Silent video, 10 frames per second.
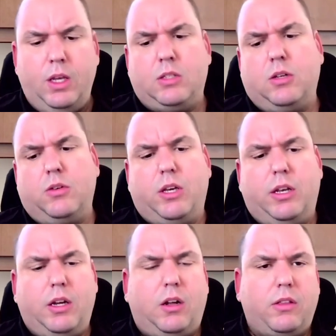And so
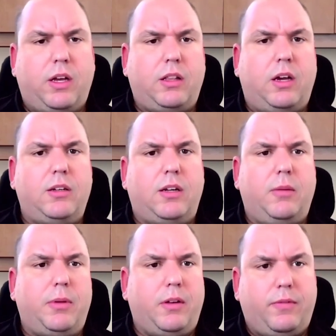getting all that lined
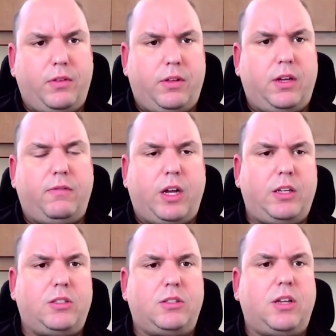up, and if you think of
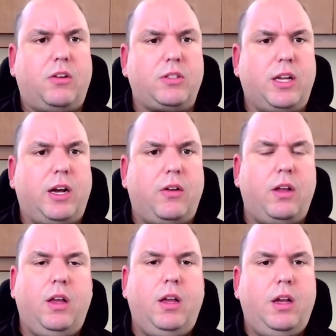96 hours out,
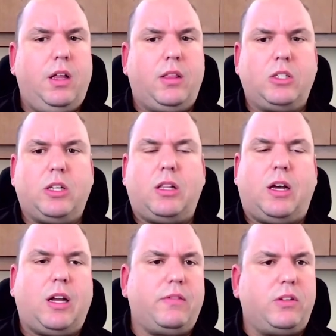there's a
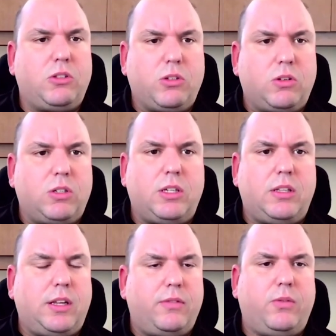lot of uncertainty
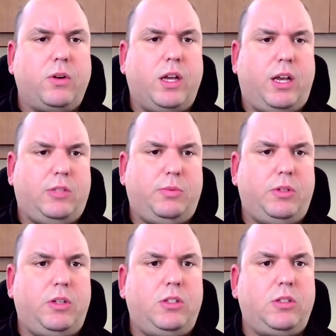in that forecast
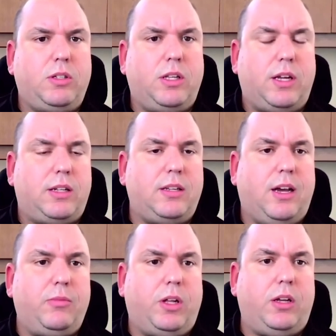potentially at that
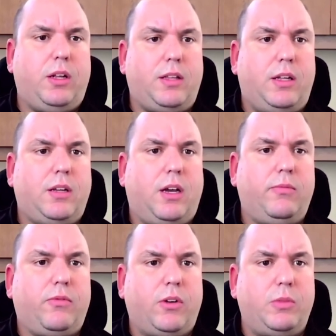timeline, at that time
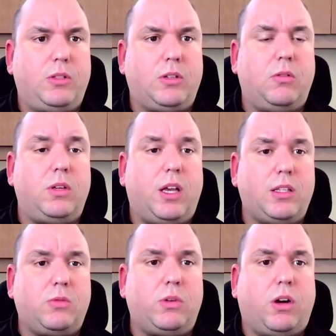frame. And so
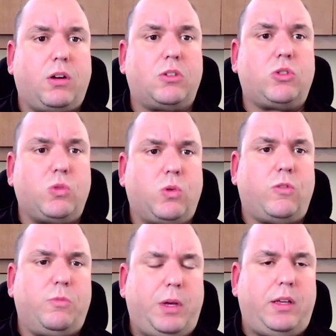yes, we are sort
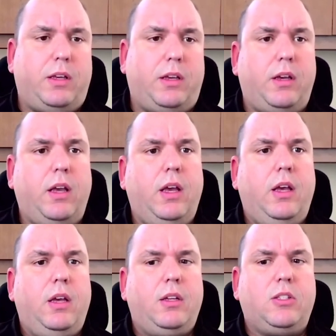of making
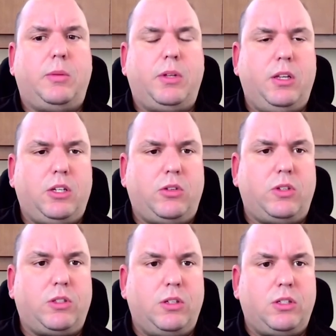some initial
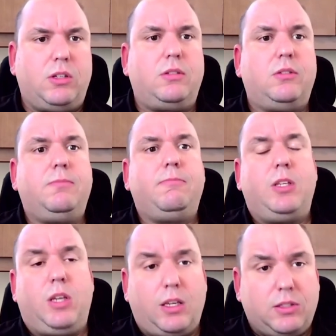decisions,
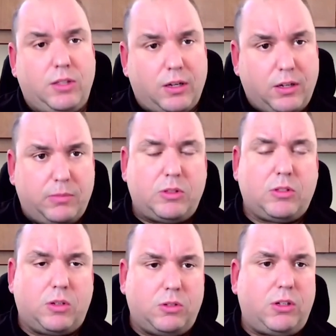yes, that comes
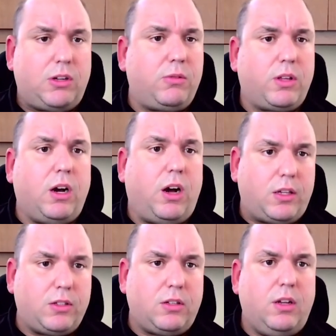associated with
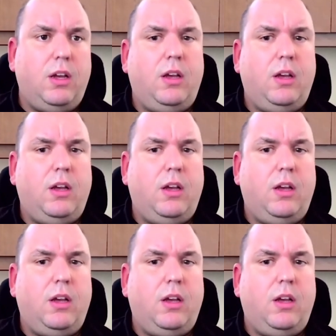cost.